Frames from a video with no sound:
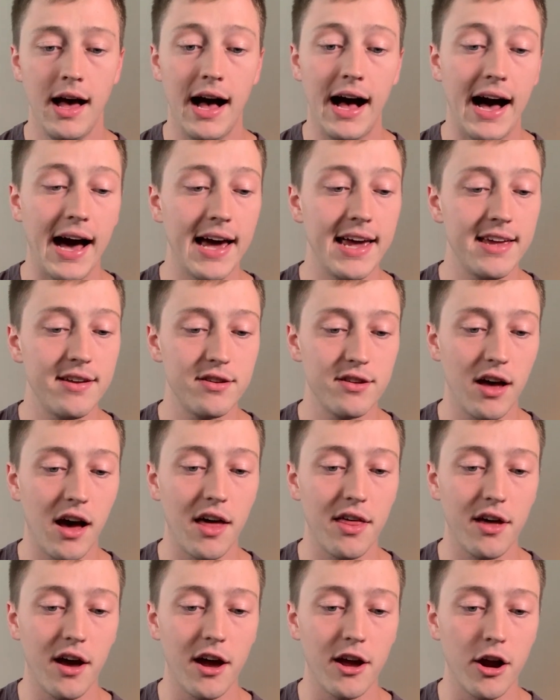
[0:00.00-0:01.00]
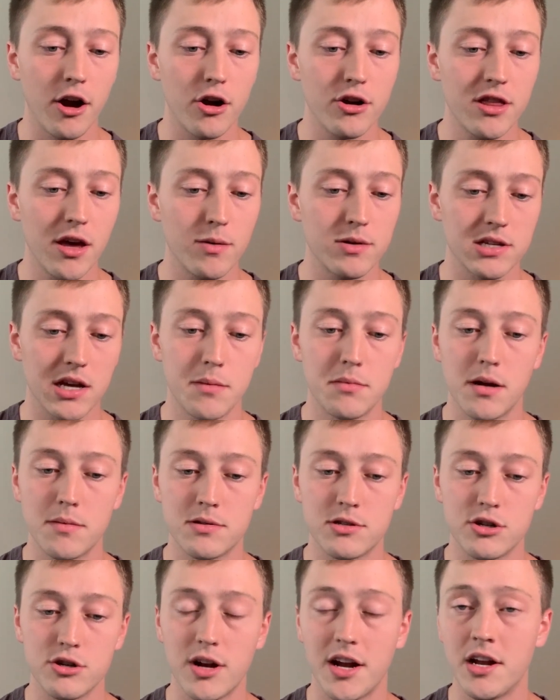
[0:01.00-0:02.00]
I heard that was coming up
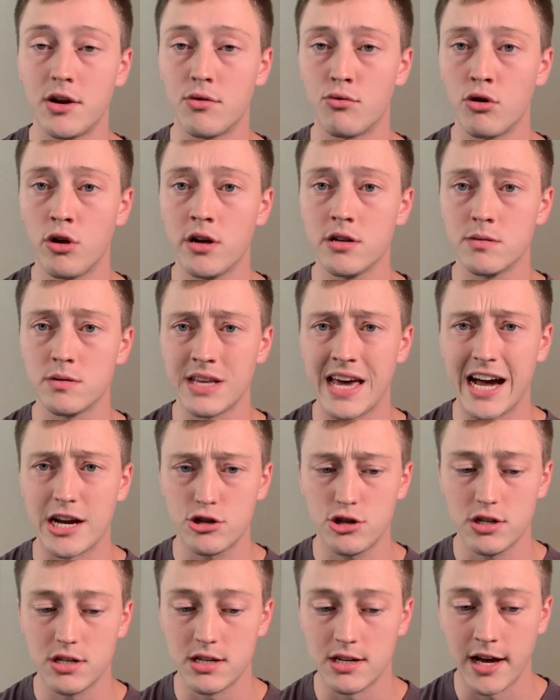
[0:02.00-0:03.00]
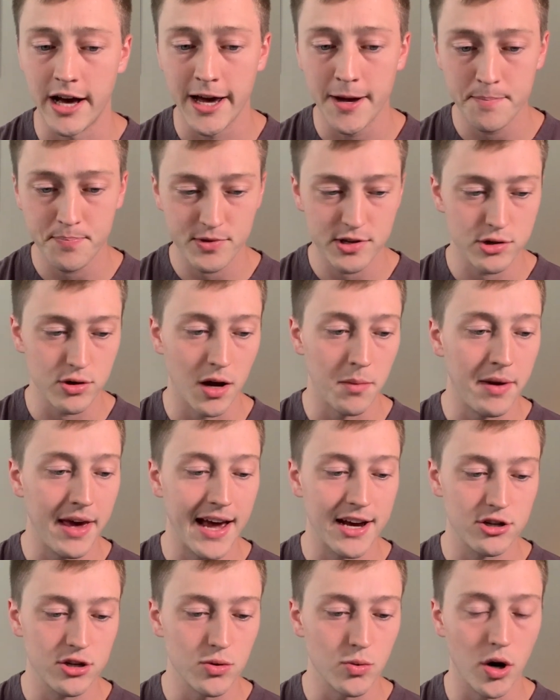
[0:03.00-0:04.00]
soon. I didn't realize it was actually tonight, so I may
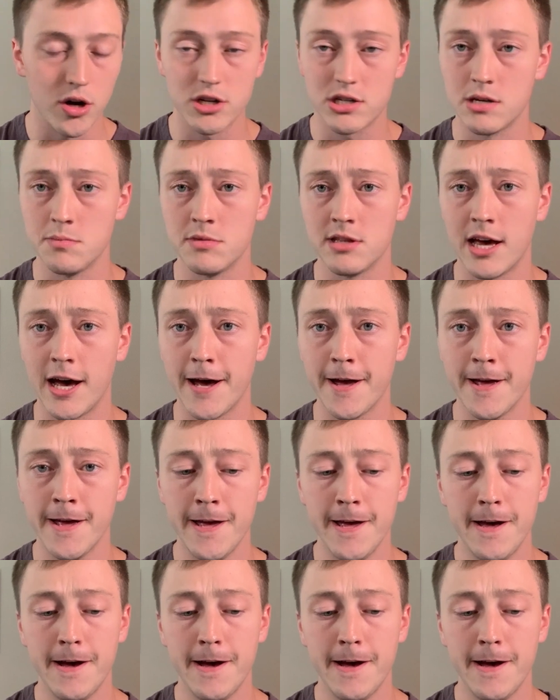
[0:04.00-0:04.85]
actually watch some of that.